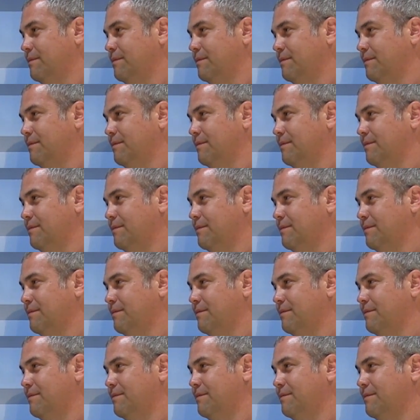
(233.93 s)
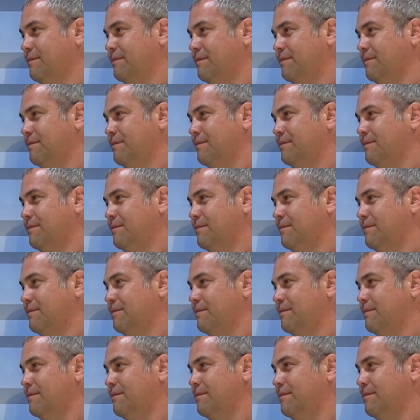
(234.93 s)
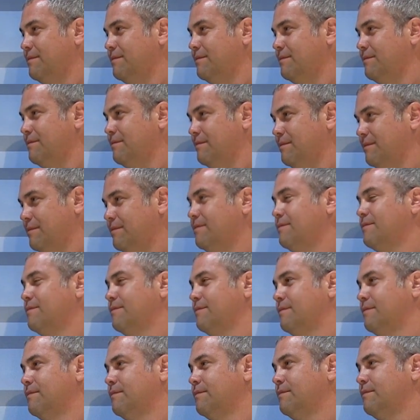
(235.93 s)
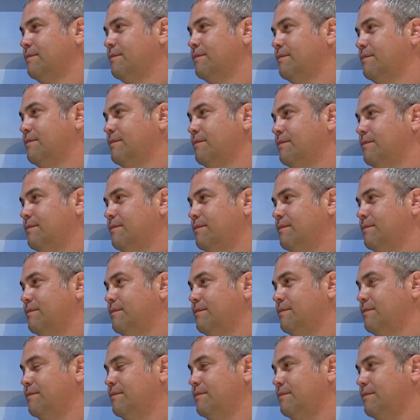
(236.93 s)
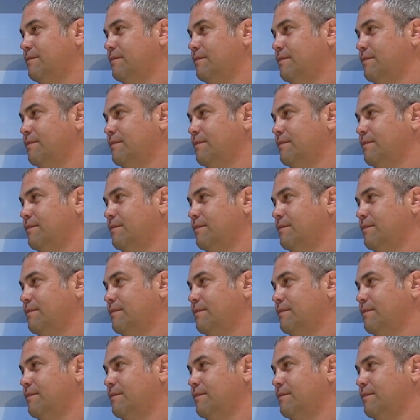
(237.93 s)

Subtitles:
(silent)